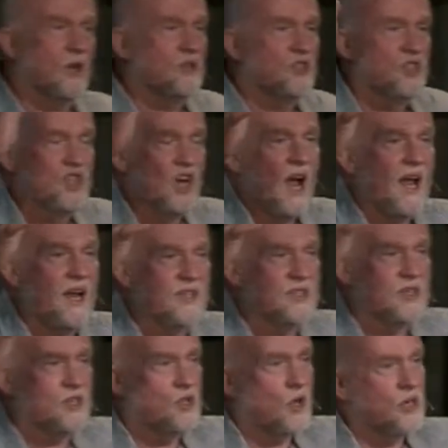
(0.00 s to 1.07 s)
giants,
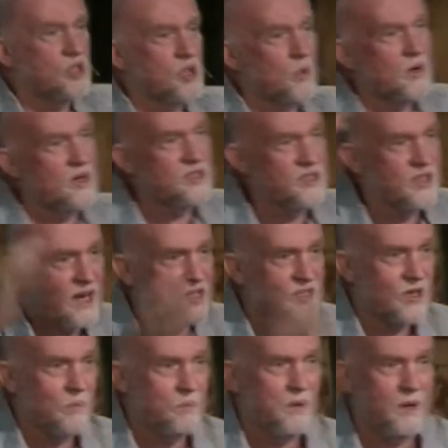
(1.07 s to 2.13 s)
and Joshua would have said to
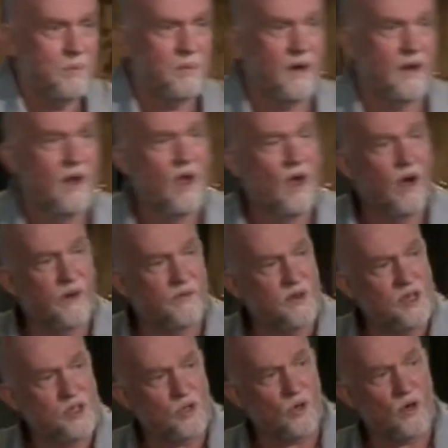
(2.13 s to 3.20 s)
the people after he
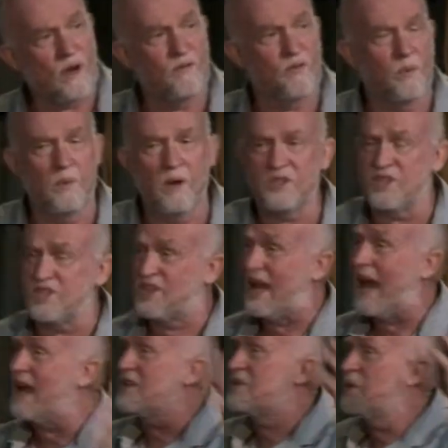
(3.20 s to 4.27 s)
took over from Moses,
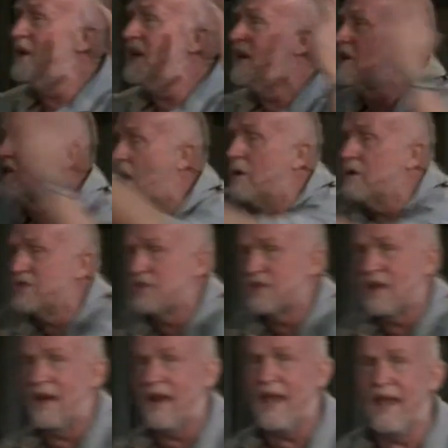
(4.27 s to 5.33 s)
guys, we need to go into
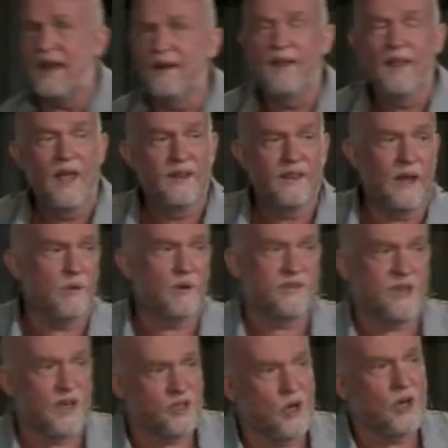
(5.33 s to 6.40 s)
the land. They would have
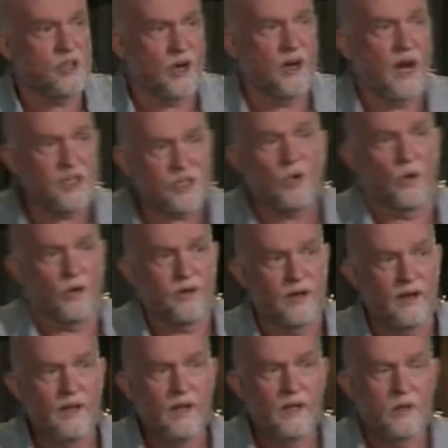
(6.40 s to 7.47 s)
said, Joshua, nice thought.
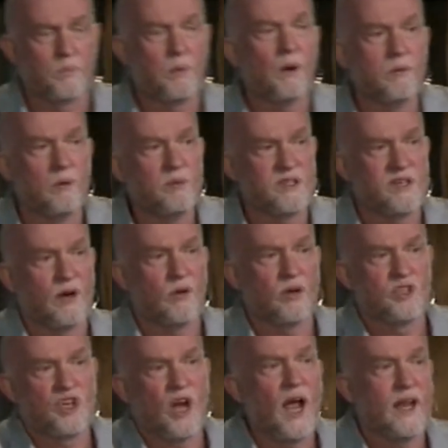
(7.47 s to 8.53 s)
The problem is there are
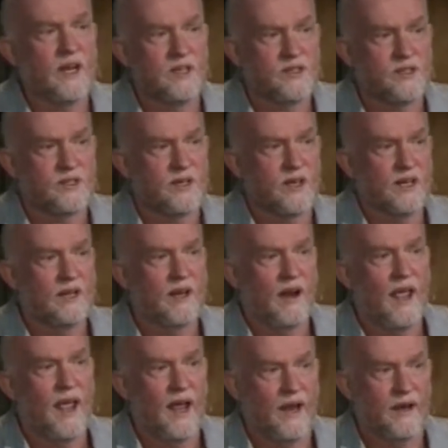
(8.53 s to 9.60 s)
giants in the
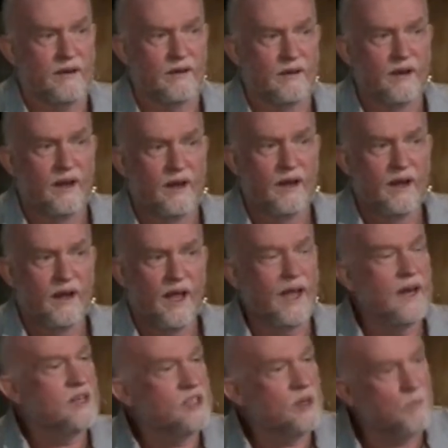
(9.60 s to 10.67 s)
land, and
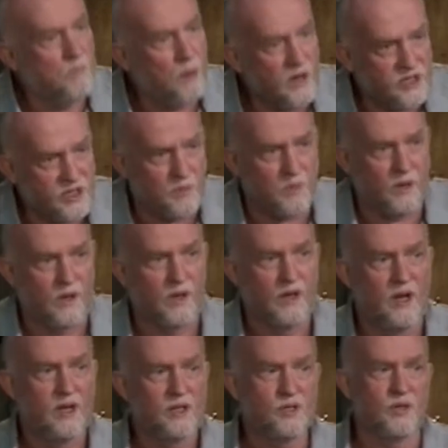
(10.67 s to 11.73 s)
it's impossible
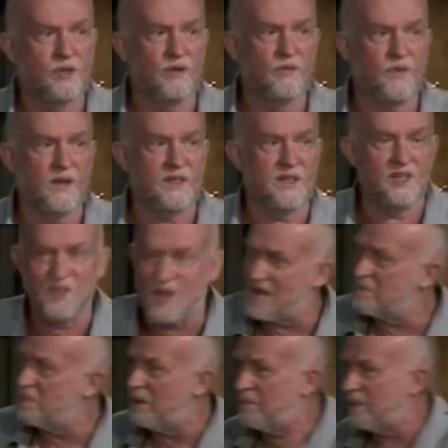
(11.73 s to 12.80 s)
to defeat these giants.
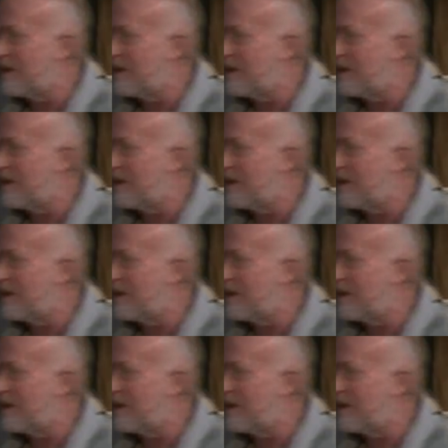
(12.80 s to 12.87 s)
People,